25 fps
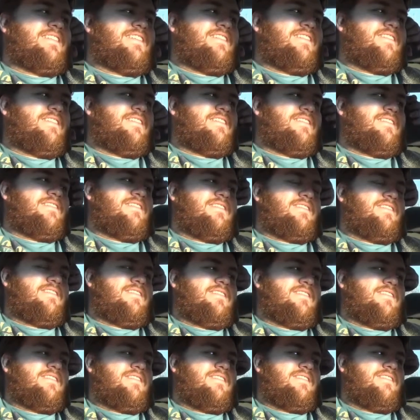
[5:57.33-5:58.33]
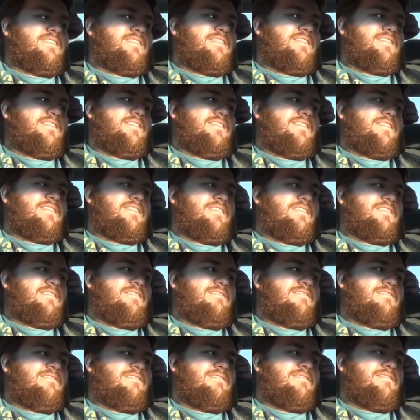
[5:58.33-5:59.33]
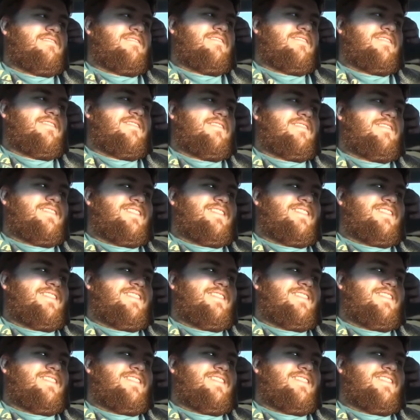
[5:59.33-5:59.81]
This person isn't speaking.